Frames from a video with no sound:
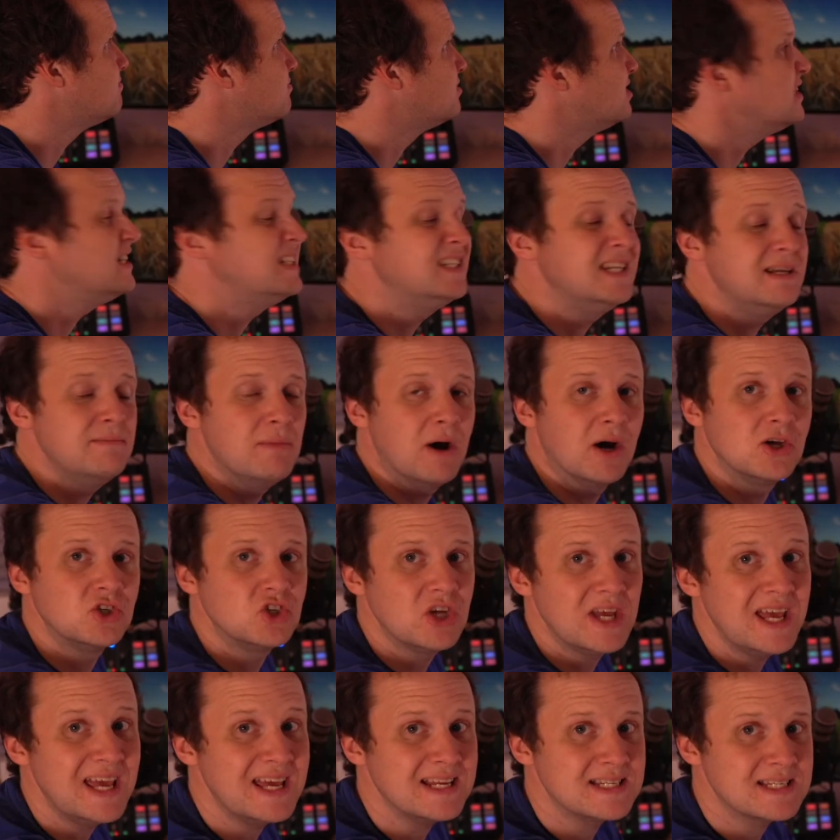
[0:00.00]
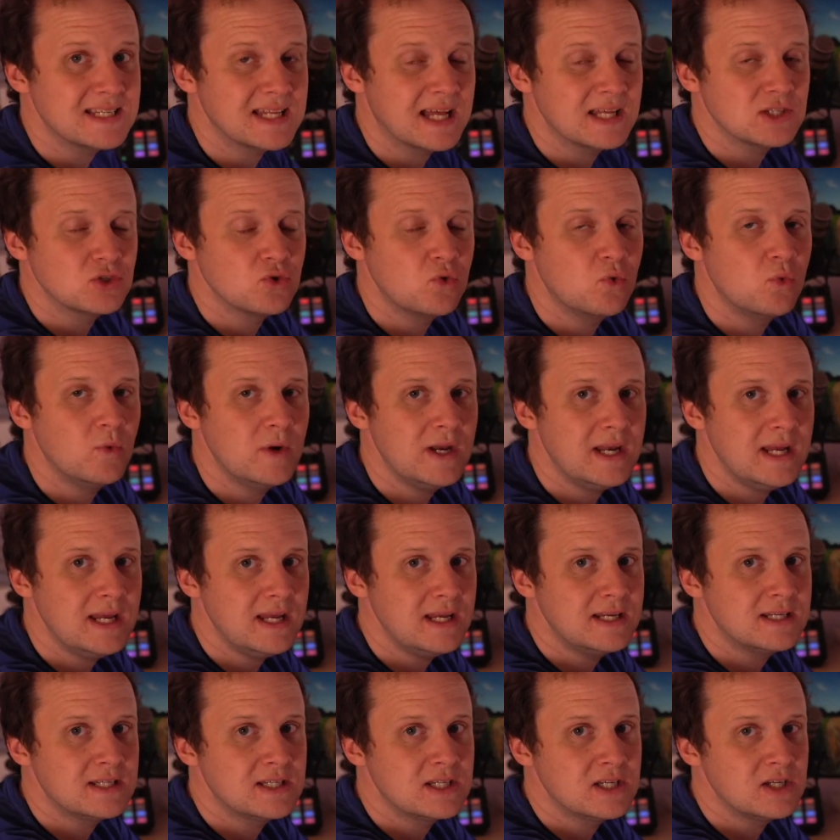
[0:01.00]
pretty much it. That's all we
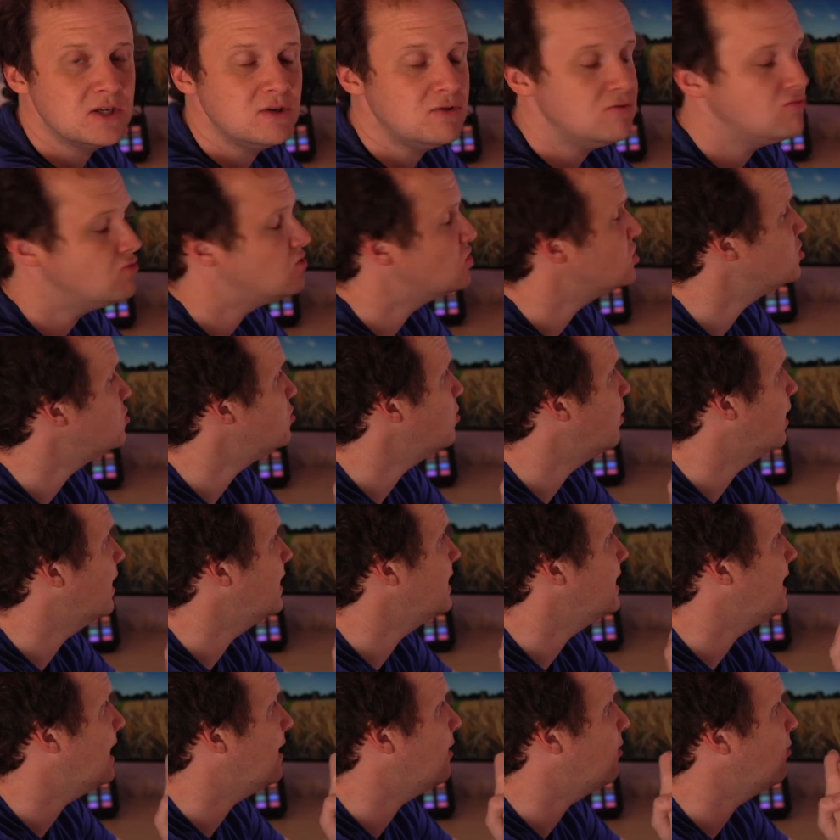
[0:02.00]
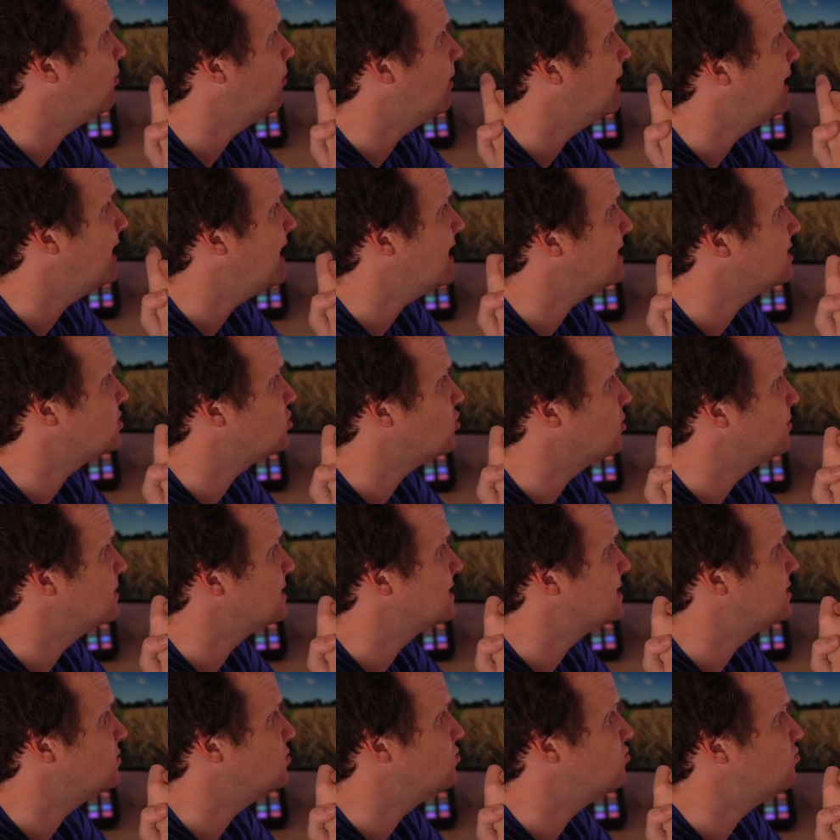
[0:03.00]
need to do. I now my next job
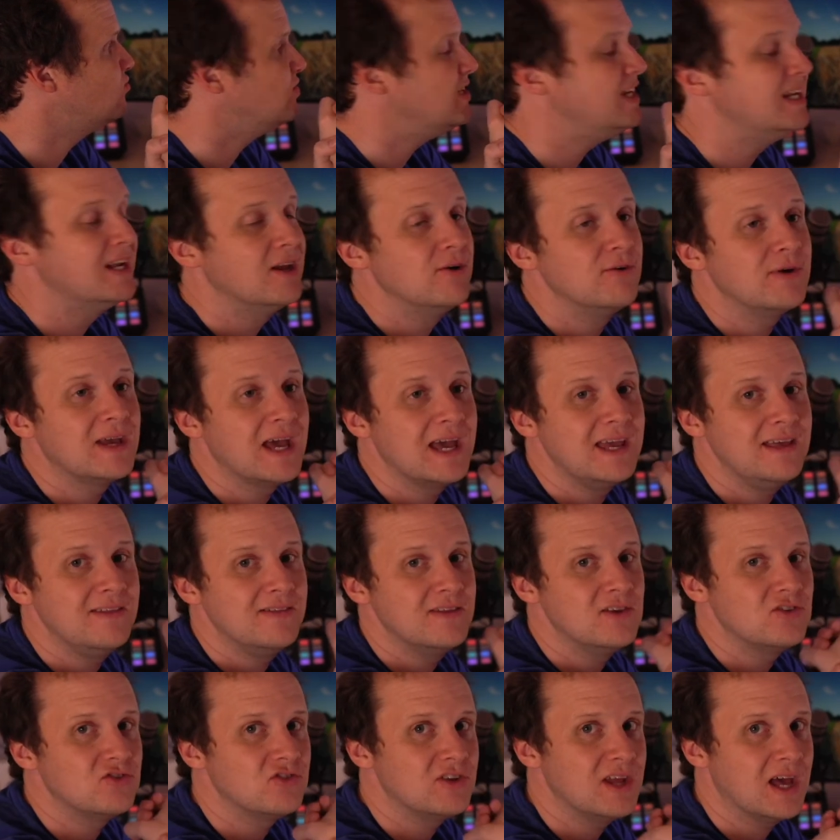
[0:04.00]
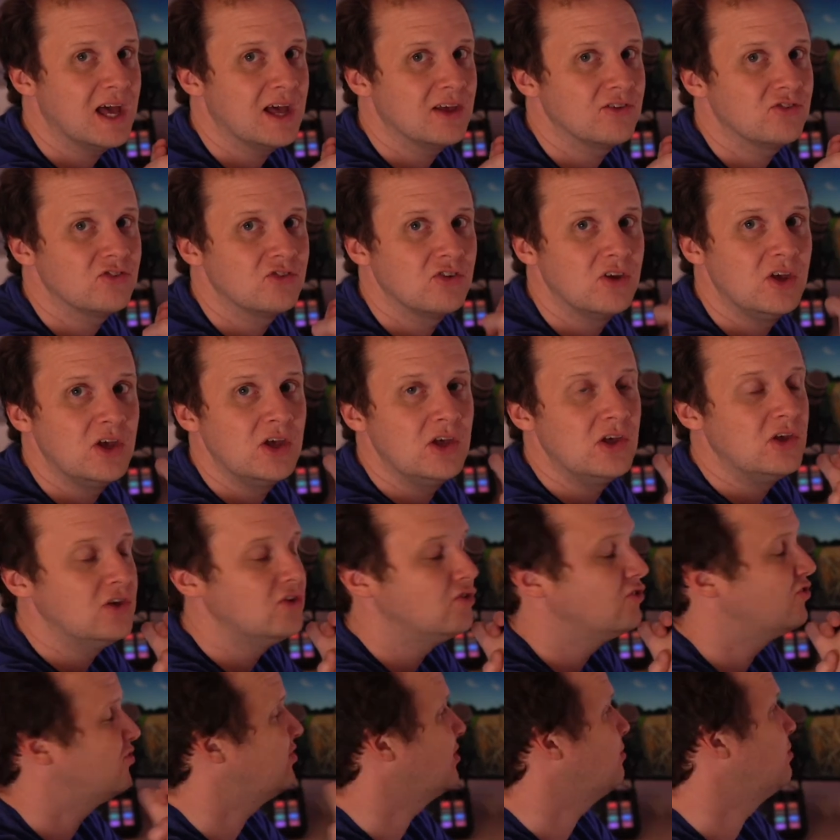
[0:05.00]
is to relocate this NAS
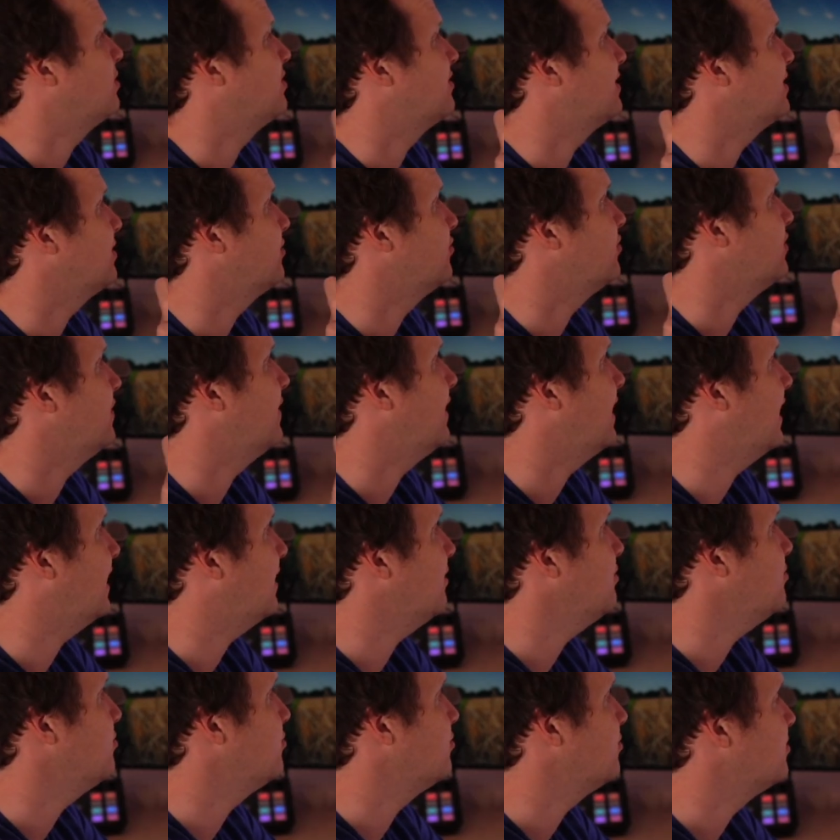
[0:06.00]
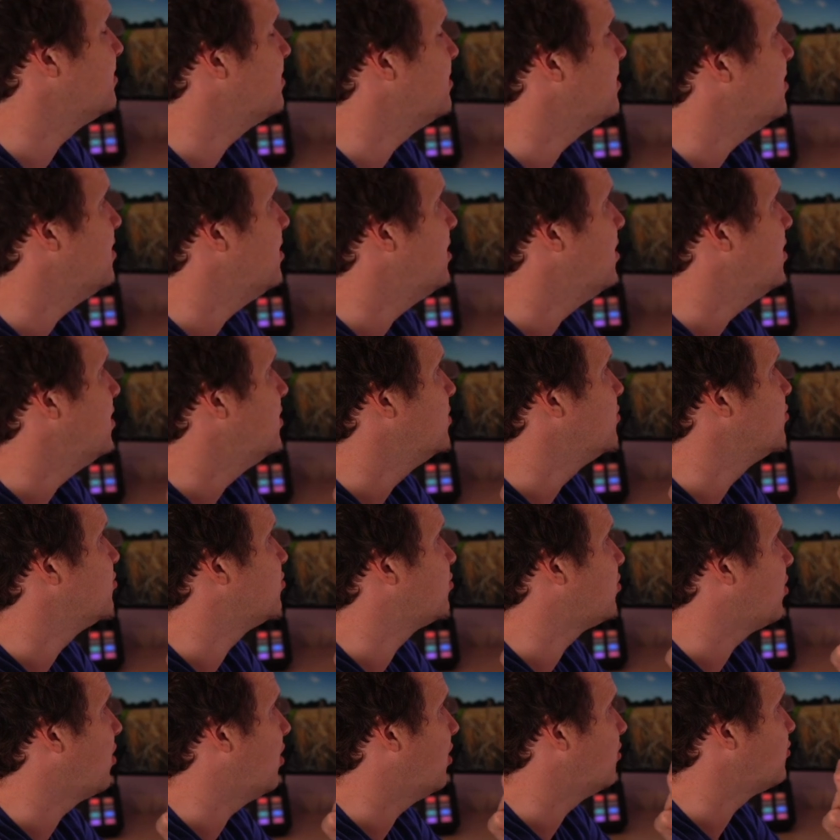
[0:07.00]
somewhere else in the house.
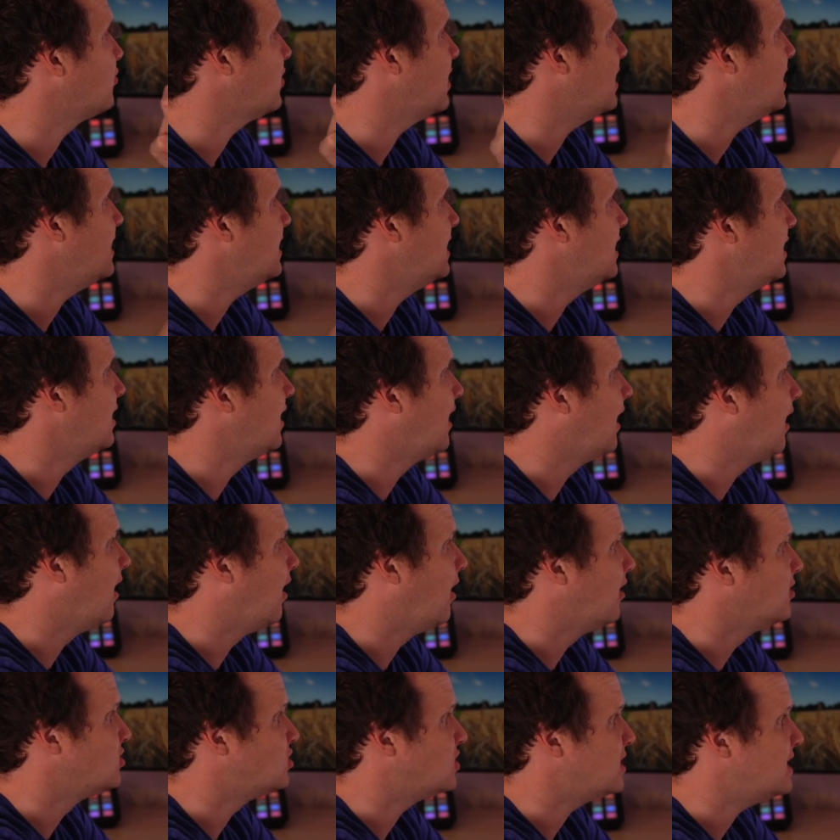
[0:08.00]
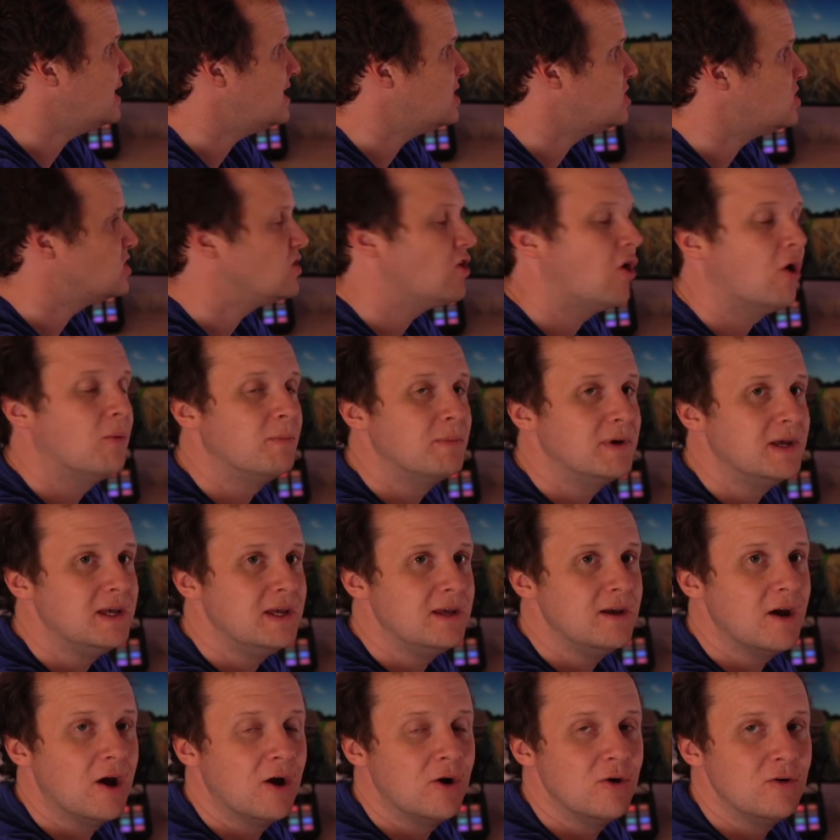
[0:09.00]
Start a large-ish
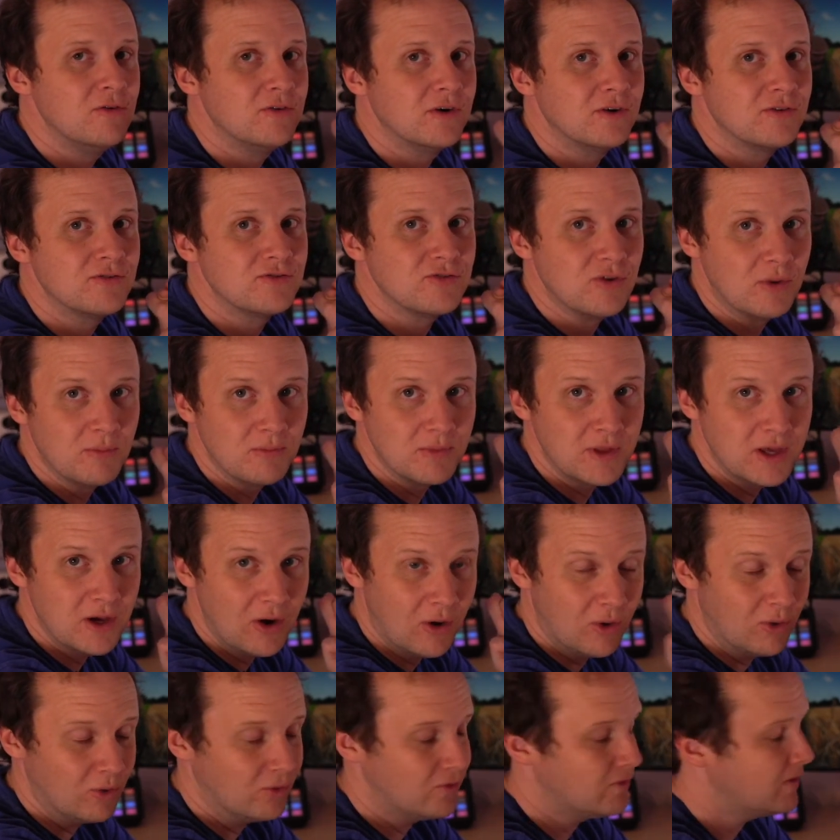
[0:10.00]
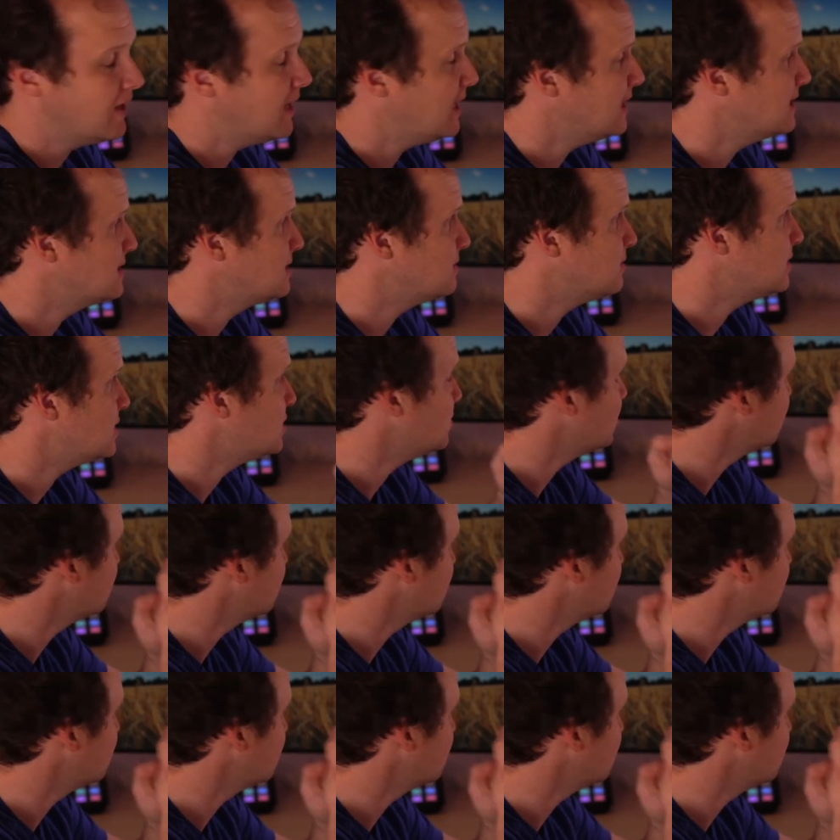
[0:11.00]
copy over from the old NAS, which